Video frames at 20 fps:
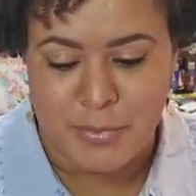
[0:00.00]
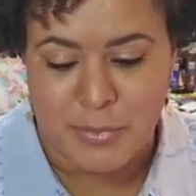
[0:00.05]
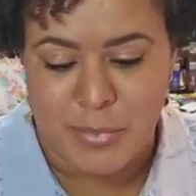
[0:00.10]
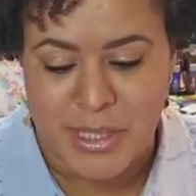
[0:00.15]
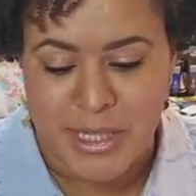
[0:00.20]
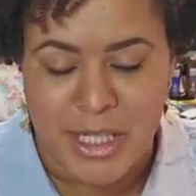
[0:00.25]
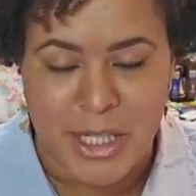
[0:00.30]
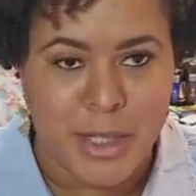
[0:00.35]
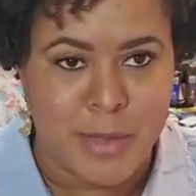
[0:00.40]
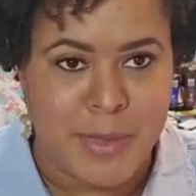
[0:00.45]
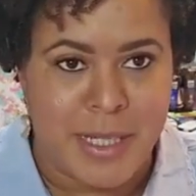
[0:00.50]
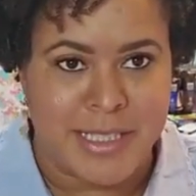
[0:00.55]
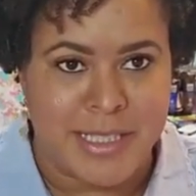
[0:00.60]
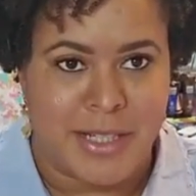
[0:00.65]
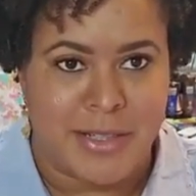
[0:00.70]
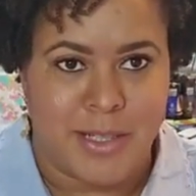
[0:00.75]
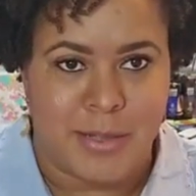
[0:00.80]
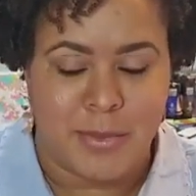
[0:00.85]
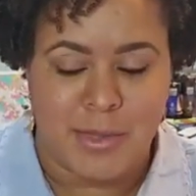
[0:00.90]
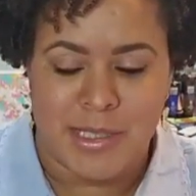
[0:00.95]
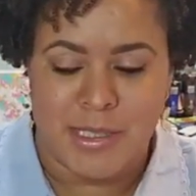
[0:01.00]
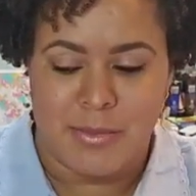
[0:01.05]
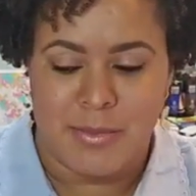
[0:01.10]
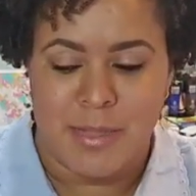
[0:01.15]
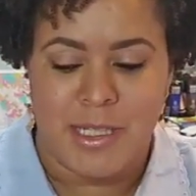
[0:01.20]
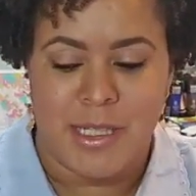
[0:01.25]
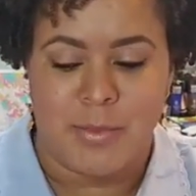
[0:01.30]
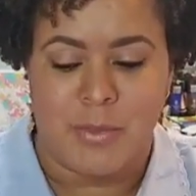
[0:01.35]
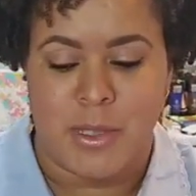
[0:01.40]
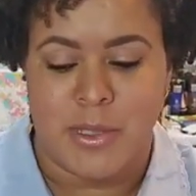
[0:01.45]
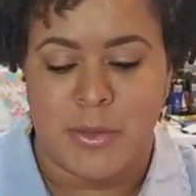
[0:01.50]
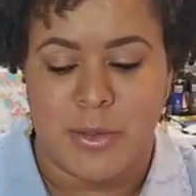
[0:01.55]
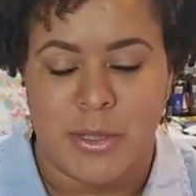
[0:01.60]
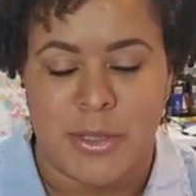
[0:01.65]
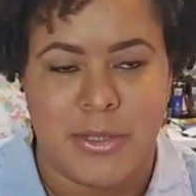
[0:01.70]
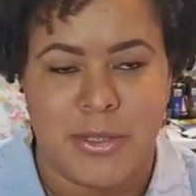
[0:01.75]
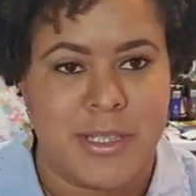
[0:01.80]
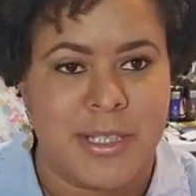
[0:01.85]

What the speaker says: bring the hair back down. I put some makeup on earlier,